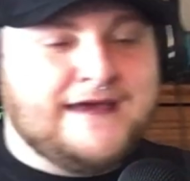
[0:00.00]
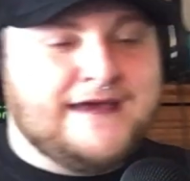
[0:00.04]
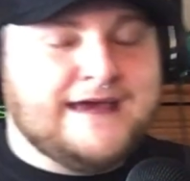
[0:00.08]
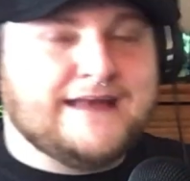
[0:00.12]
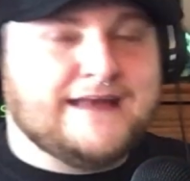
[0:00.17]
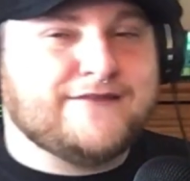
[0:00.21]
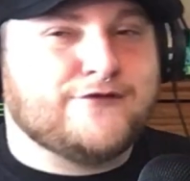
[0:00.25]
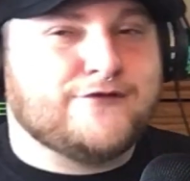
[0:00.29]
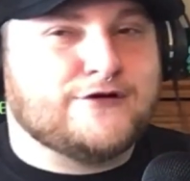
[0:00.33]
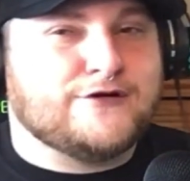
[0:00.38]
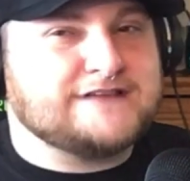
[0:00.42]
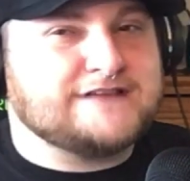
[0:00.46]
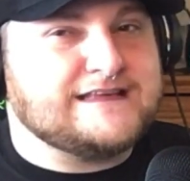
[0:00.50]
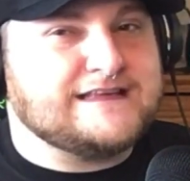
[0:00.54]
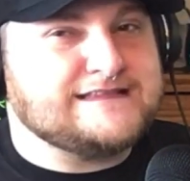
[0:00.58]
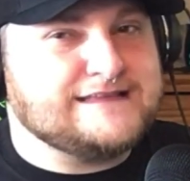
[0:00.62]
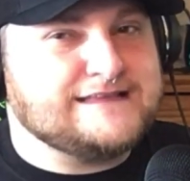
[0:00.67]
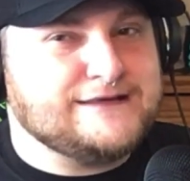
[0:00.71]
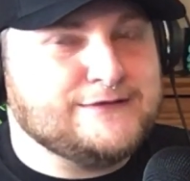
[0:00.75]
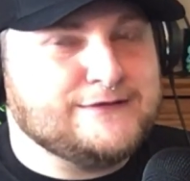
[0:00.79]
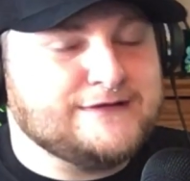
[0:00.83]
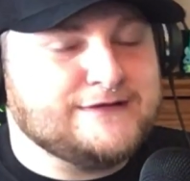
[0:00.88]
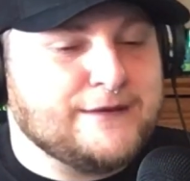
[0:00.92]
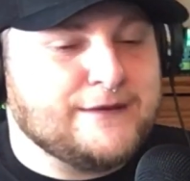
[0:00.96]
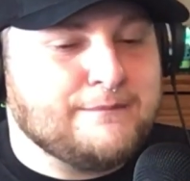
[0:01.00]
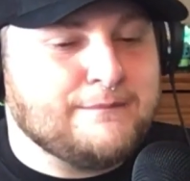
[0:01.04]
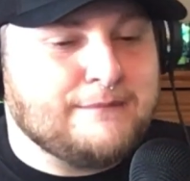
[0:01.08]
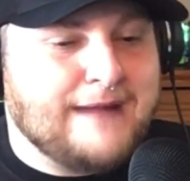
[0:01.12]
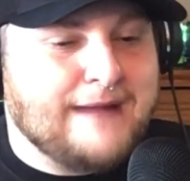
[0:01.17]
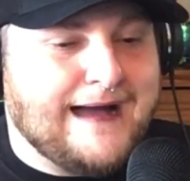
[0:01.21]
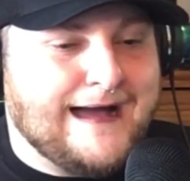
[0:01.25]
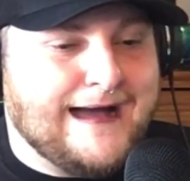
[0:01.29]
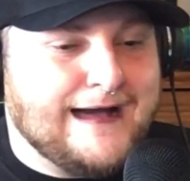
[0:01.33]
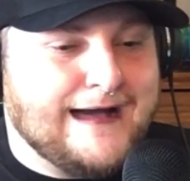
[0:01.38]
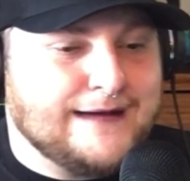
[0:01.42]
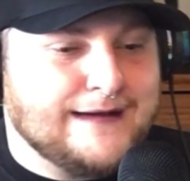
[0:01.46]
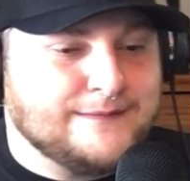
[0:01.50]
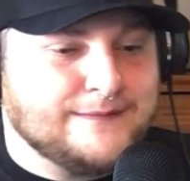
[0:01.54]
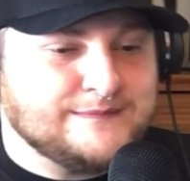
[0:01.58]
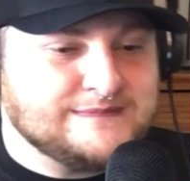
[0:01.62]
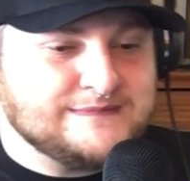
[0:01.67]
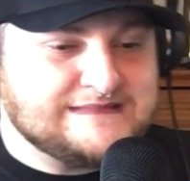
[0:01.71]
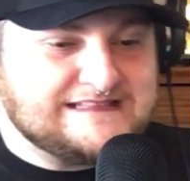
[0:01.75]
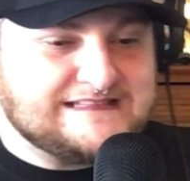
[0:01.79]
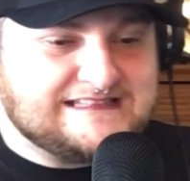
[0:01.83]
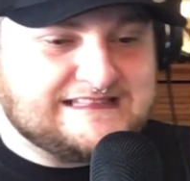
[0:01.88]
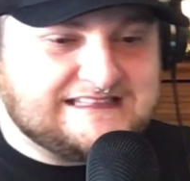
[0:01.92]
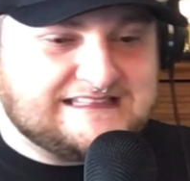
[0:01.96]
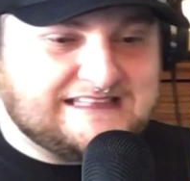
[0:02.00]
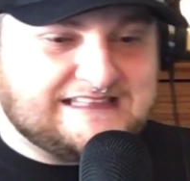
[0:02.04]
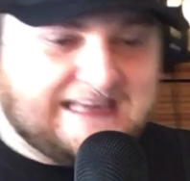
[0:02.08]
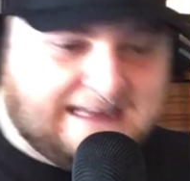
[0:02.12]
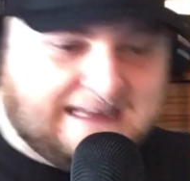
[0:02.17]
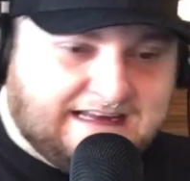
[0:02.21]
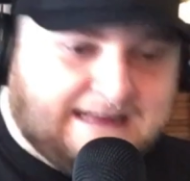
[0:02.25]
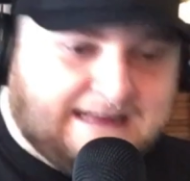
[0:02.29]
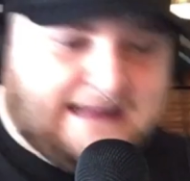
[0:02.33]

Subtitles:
And of course, I see you there, moms.